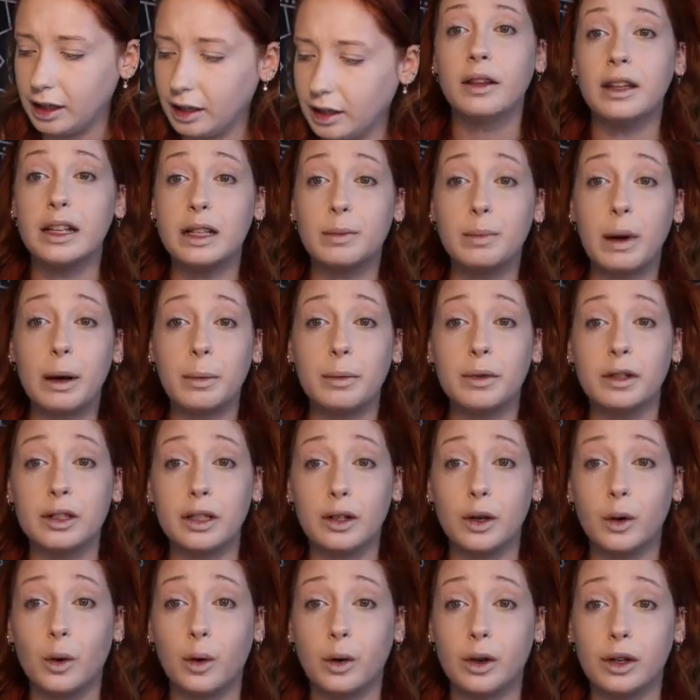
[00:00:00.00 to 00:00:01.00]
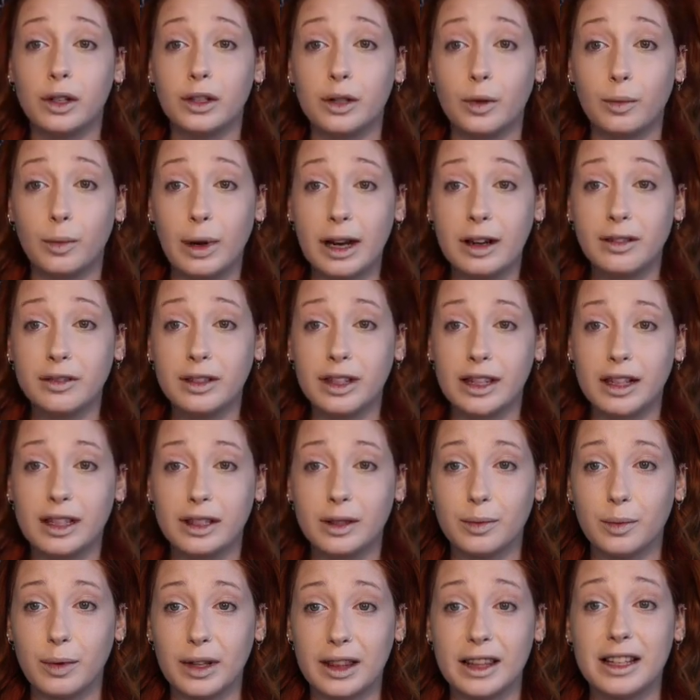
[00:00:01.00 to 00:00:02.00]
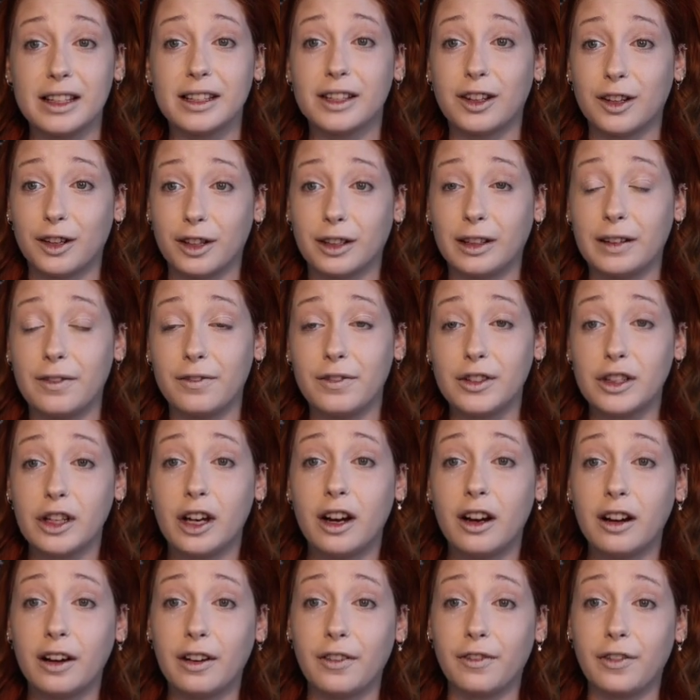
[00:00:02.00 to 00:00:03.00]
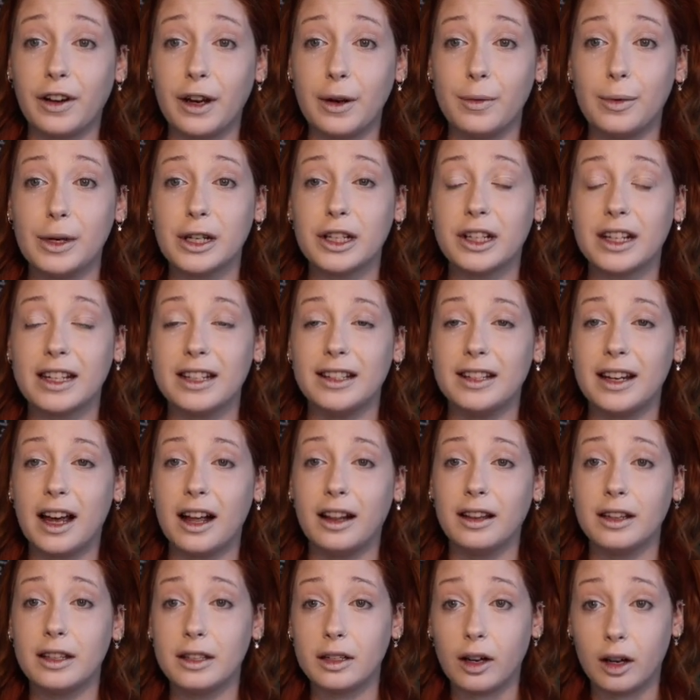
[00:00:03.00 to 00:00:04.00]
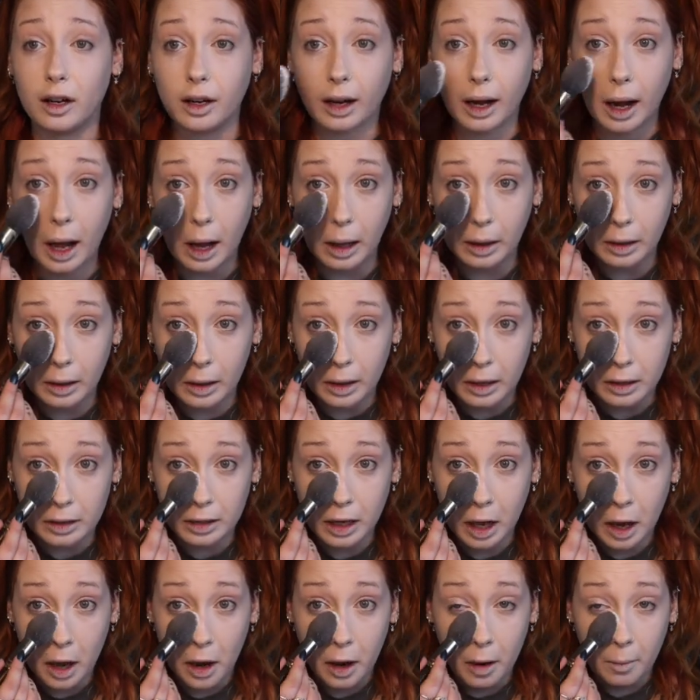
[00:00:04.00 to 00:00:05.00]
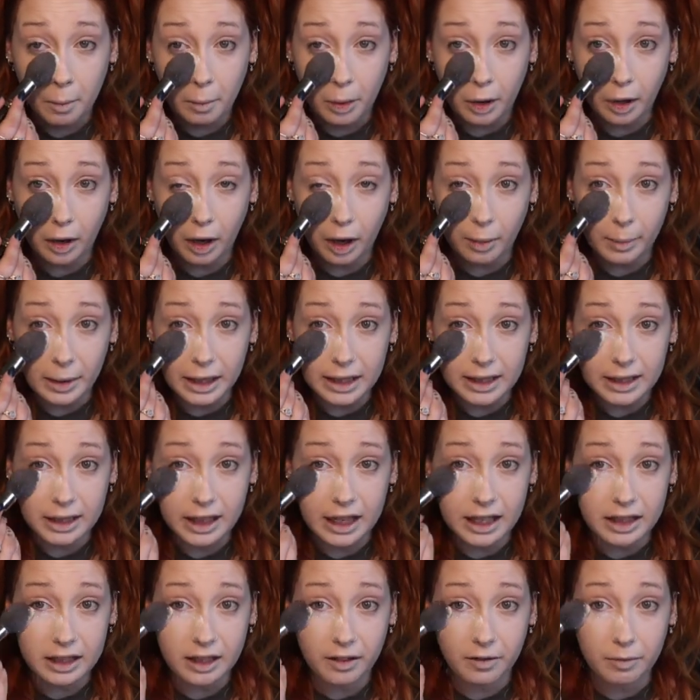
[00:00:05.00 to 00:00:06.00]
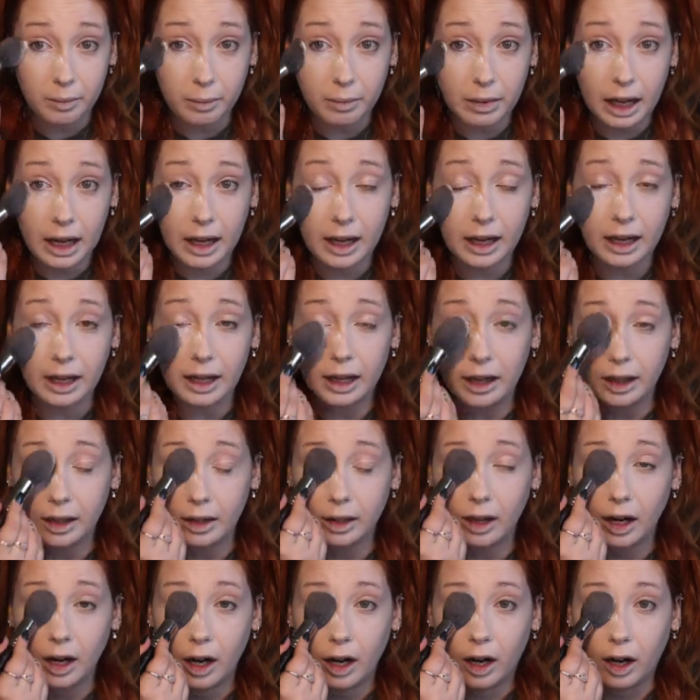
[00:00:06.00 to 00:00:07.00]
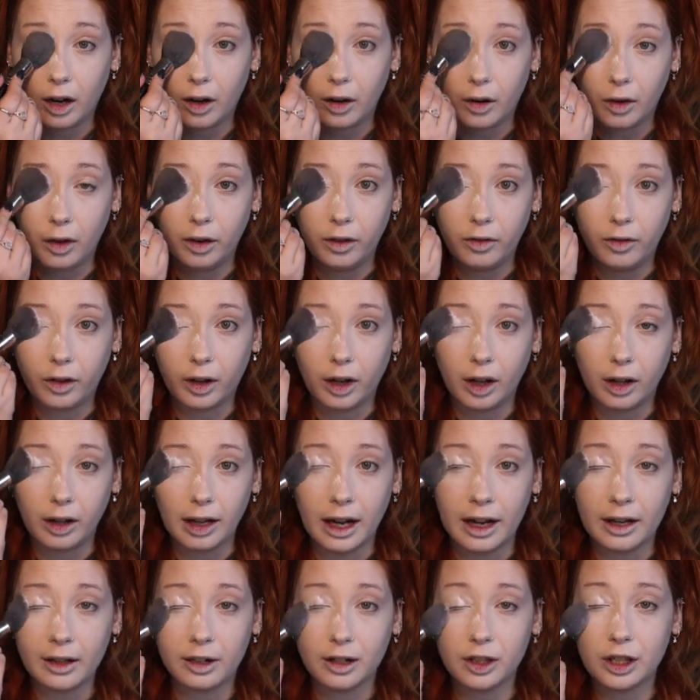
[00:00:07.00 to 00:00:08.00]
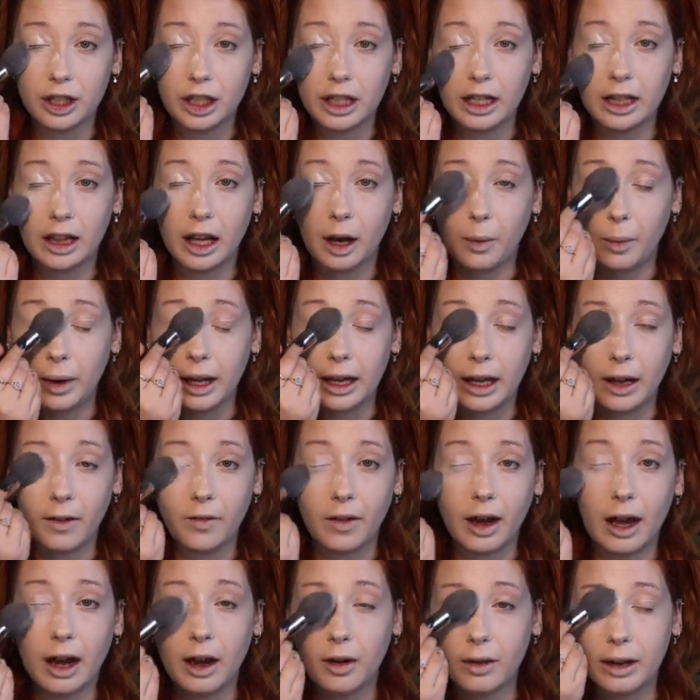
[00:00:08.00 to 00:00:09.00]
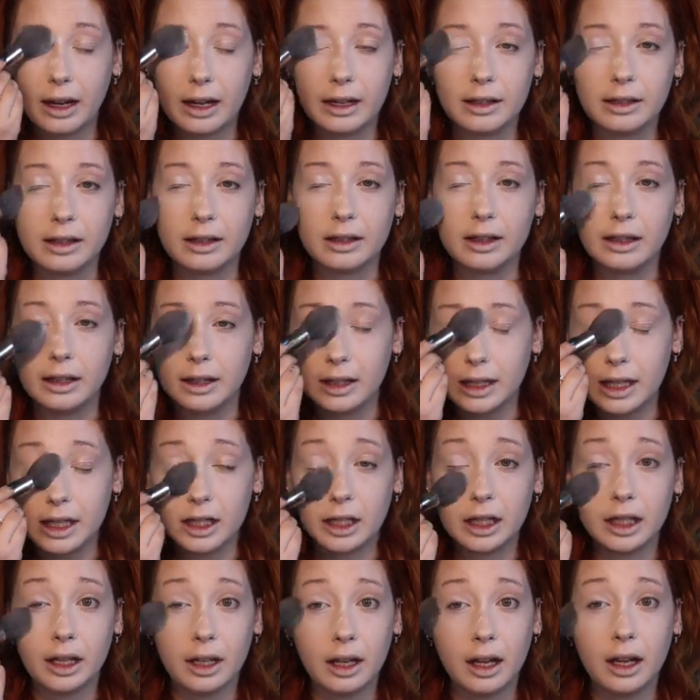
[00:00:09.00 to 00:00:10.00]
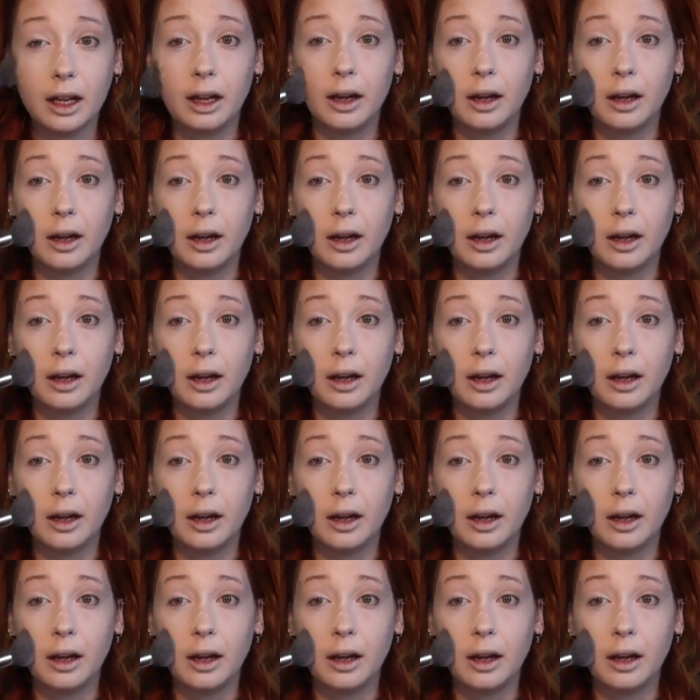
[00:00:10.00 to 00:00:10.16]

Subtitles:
These bubbles and auras around us with this Kirkland photography, which can tell us our colors, predominant states of mind, our overall energy that we give out as a sensation.